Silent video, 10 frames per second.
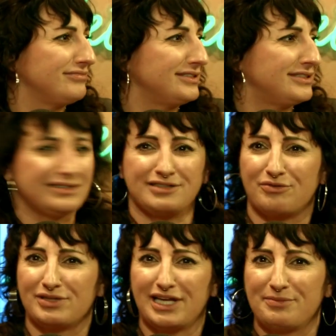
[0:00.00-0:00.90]
"This is not
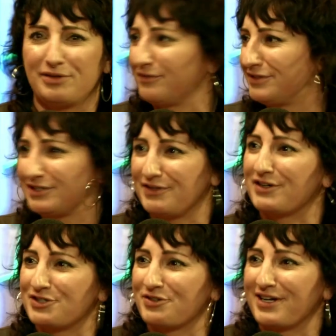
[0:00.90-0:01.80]
relatable, and this is
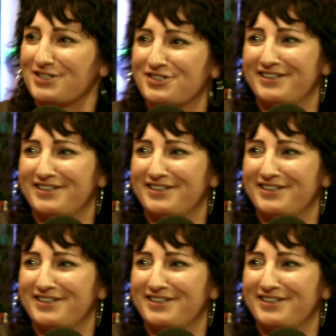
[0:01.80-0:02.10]
very strange."